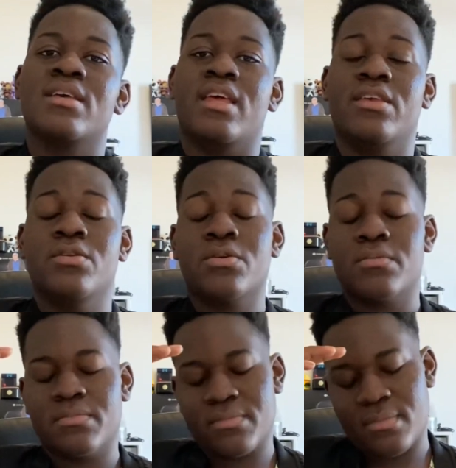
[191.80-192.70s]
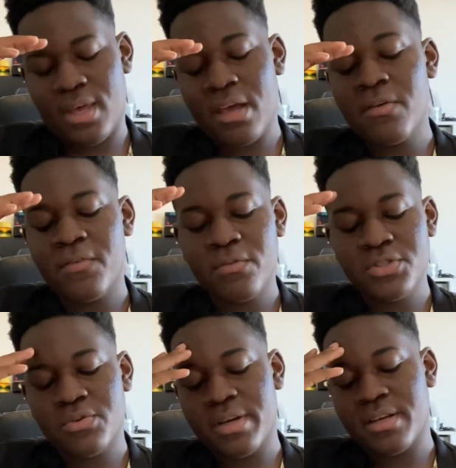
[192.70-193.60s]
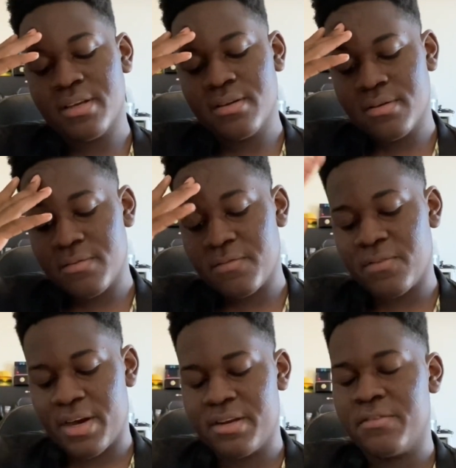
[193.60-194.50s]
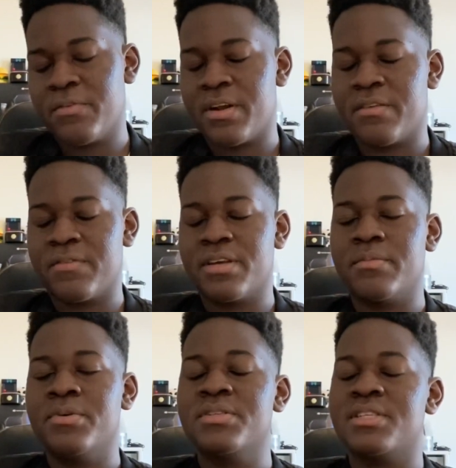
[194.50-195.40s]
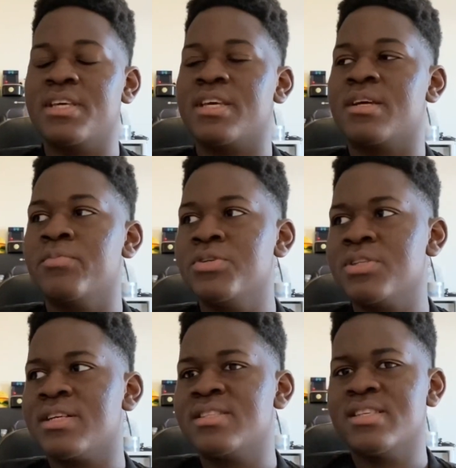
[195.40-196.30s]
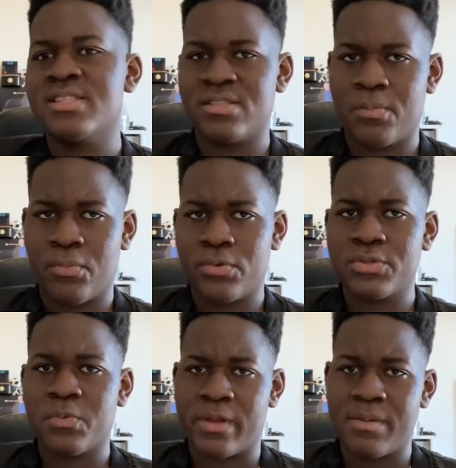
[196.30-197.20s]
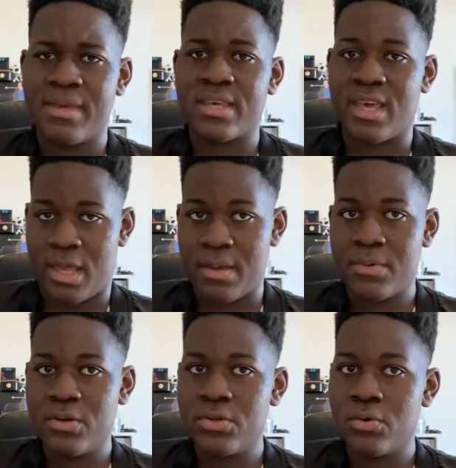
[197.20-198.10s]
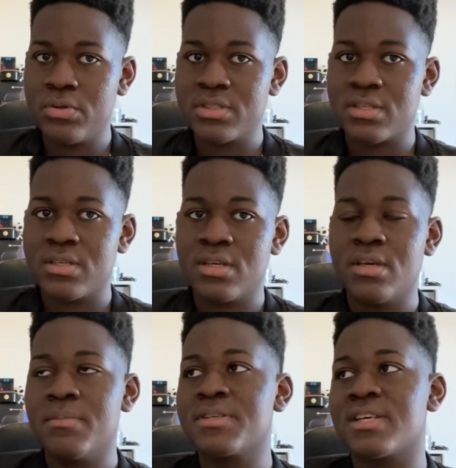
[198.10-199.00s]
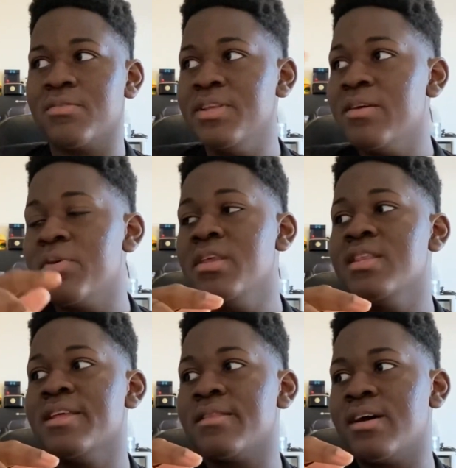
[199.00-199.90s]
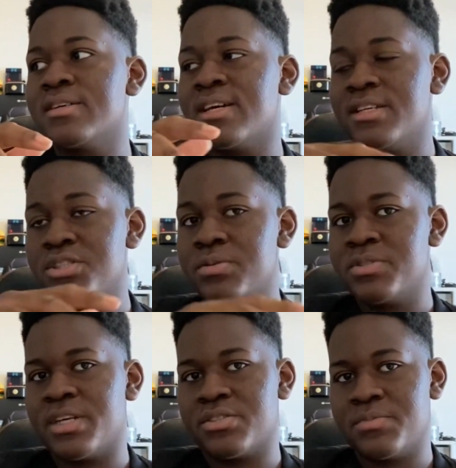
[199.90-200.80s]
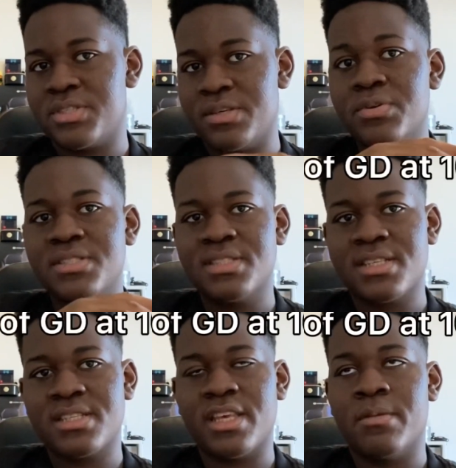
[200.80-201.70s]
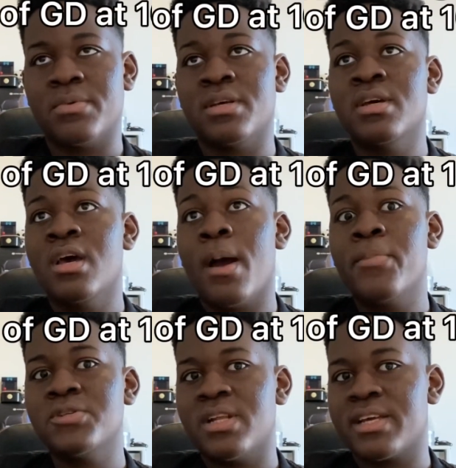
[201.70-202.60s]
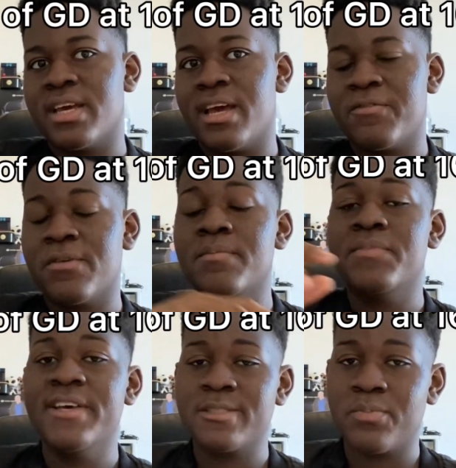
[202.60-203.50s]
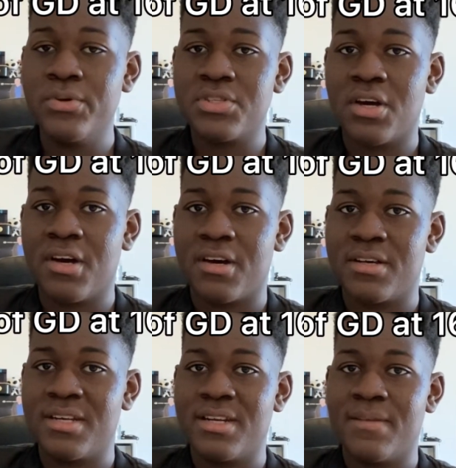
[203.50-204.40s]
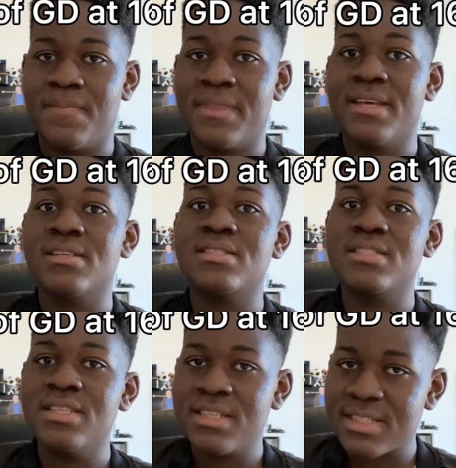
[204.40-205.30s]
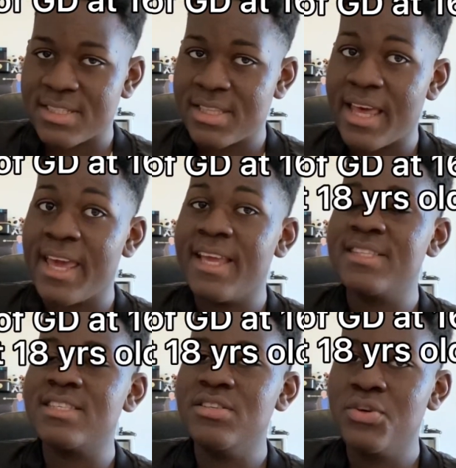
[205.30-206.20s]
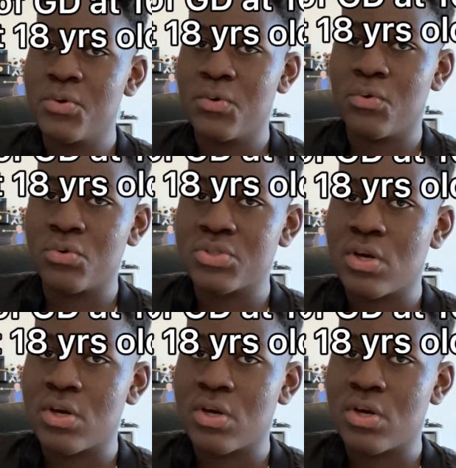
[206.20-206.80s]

you know, everything was going fine in Friday night Funkin' community, and I'm pretty sure that this is the point where he became an adult because like we when he did uh, that in Geometry Dash Committee, he was 16, but I'm pretty sure like from this point on, see this as an 18 year old